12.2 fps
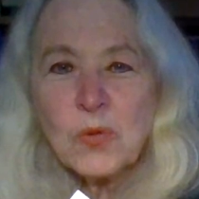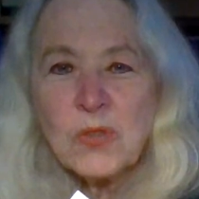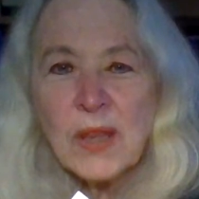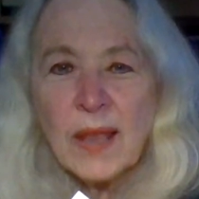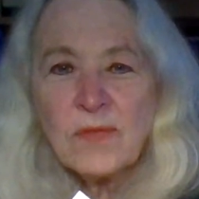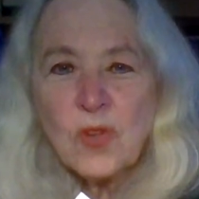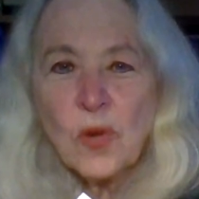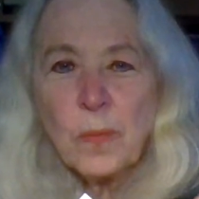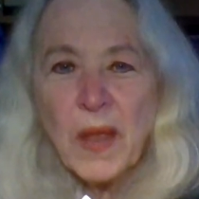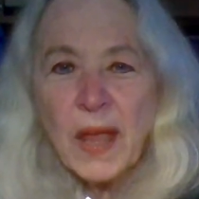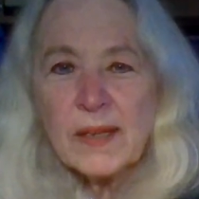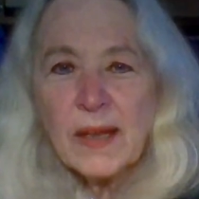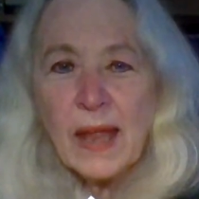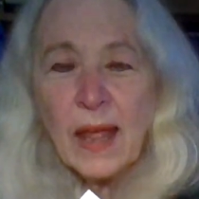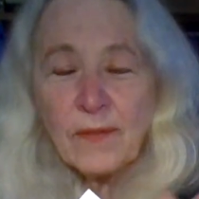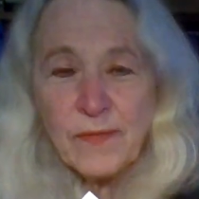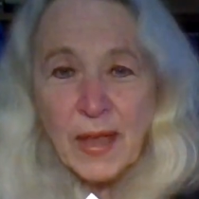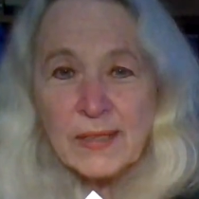whose lives are
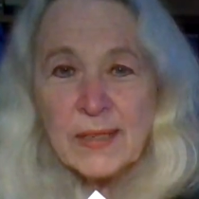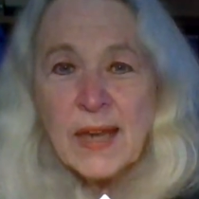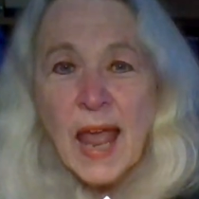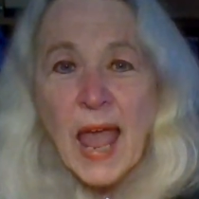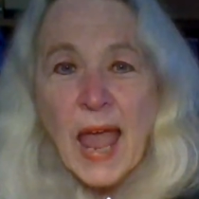affected.